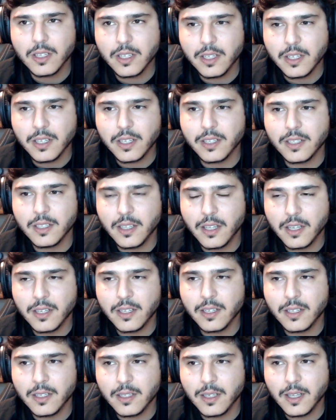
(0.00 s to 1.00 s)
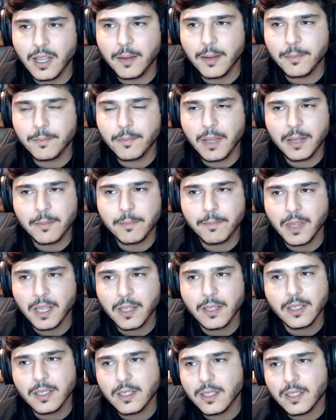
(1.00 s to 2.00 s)
and
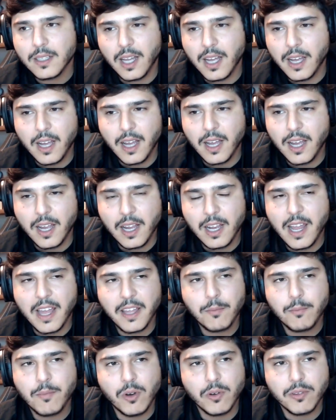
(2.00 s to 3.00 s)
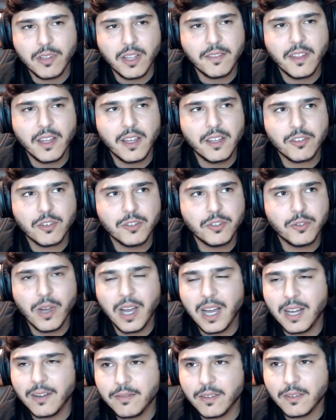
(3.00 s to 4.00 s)
I like both. I think it's good to
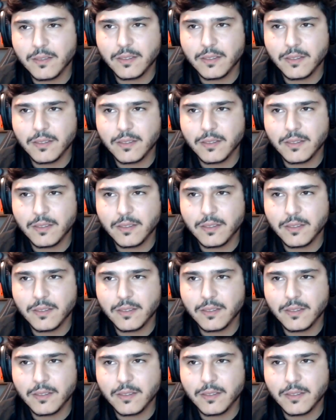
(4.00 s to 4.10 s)
have